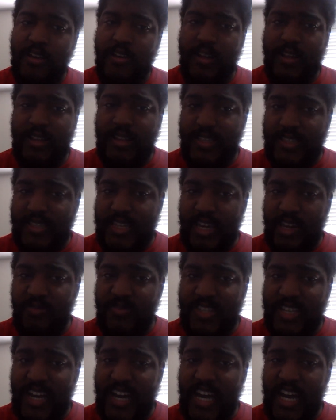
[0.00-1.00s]
But at the
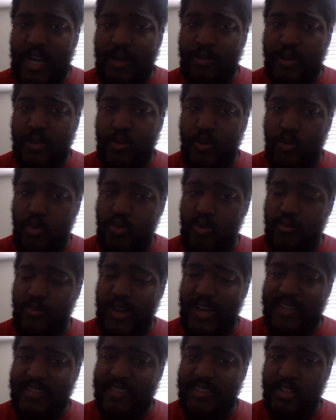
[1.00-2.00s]
same time, the
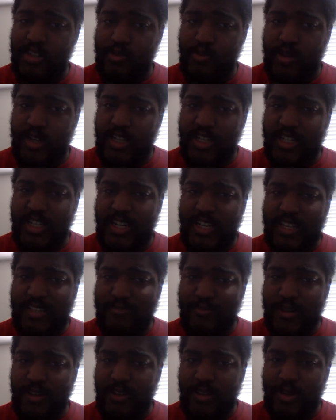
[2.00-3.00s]
quarterback situation
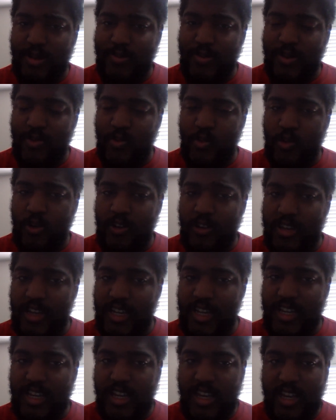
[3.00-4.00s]
has been a little bit
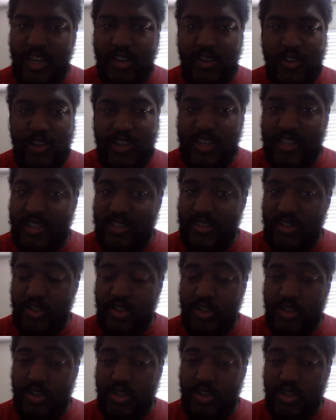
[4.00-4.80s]
wonky because